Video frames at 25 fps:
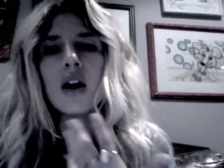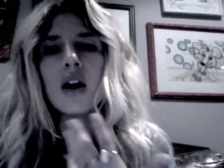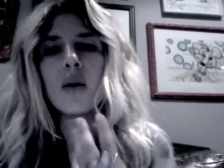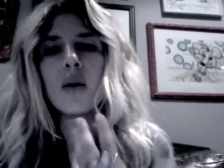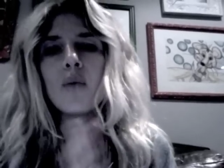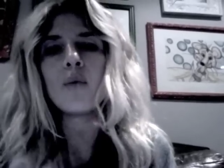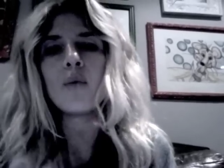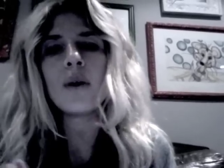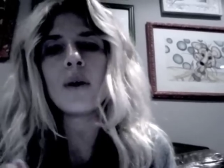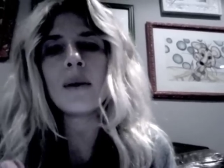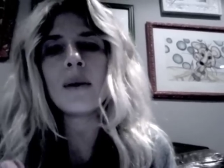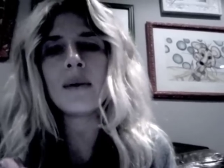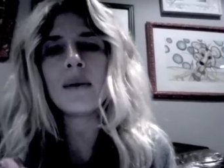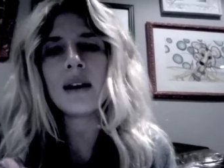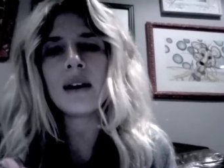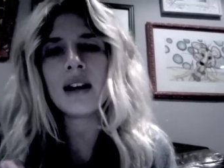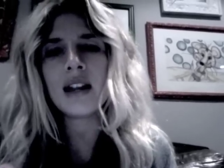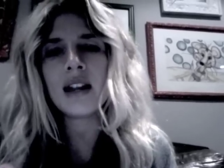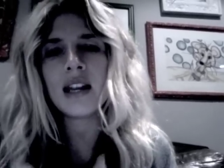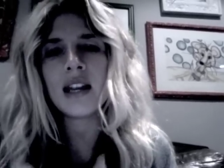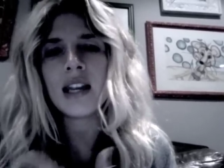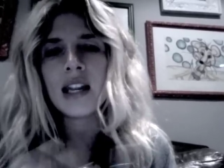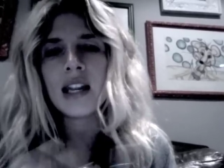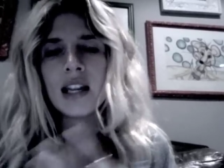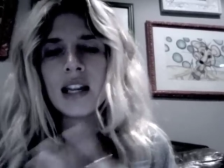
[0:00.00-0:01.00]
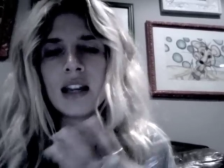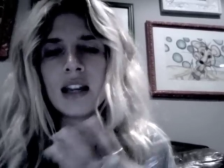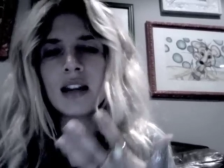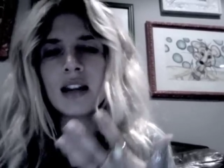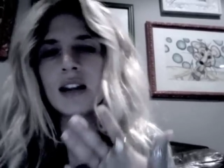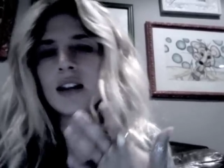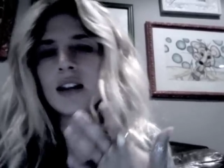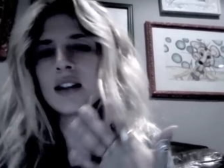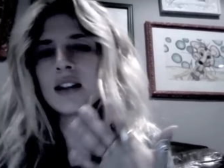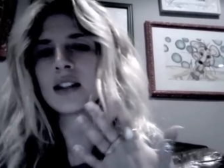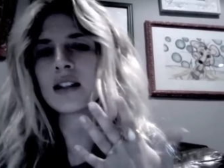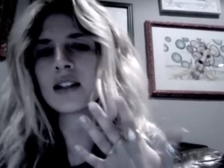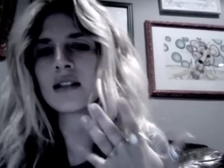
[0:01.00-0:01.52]
women,
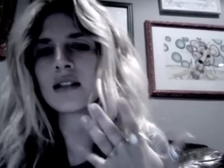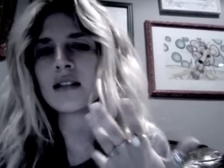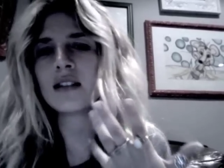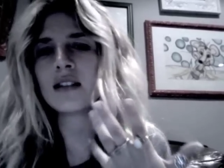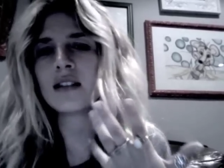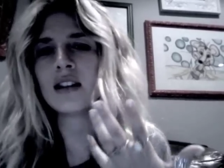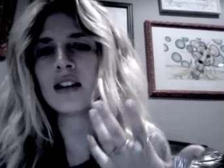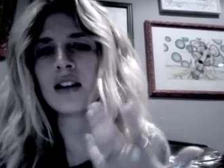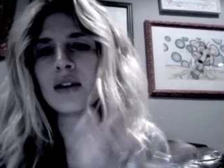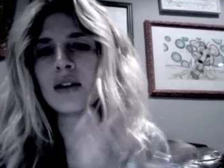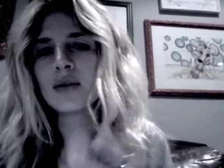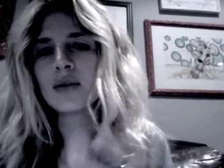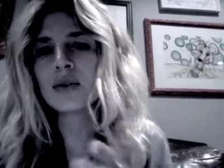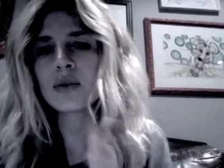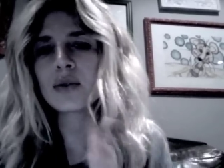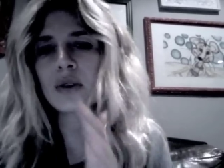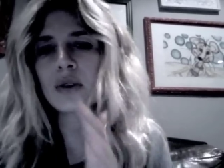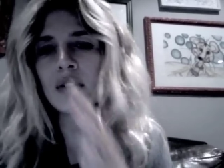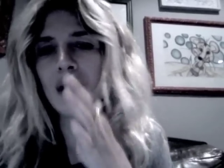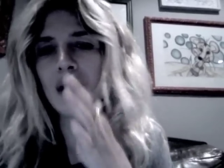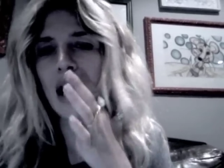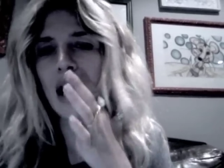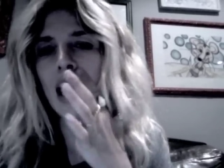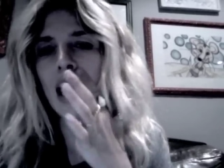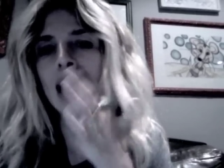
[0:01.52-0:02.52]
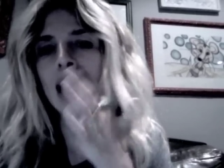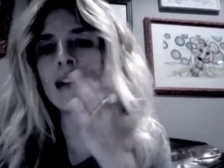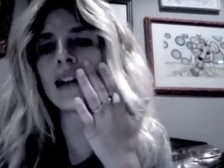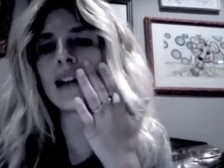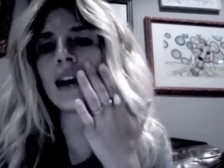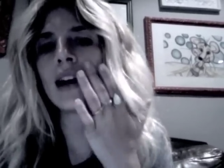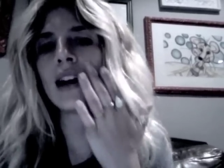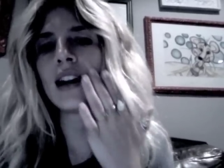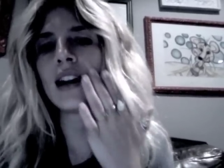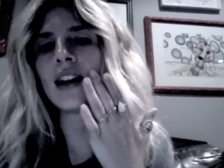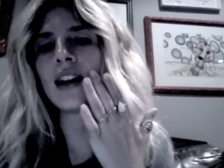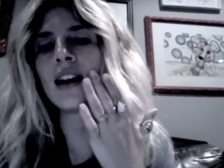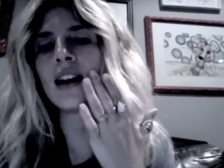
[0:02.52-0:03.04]
and, you know, sort of
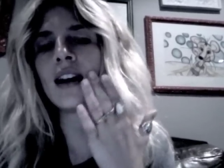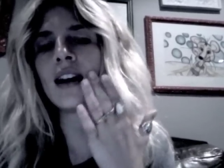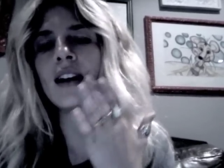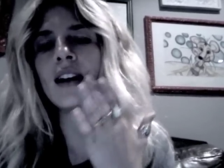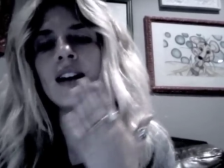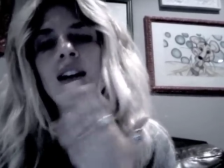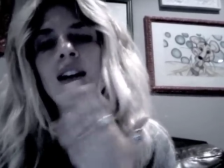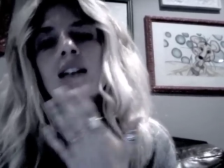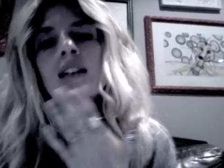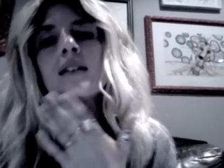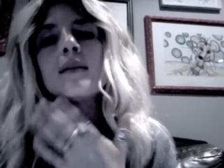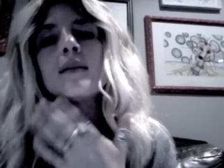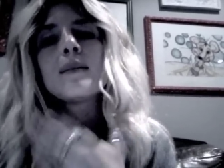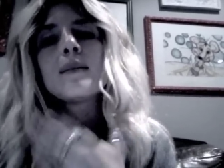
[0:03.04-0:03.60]
highlighting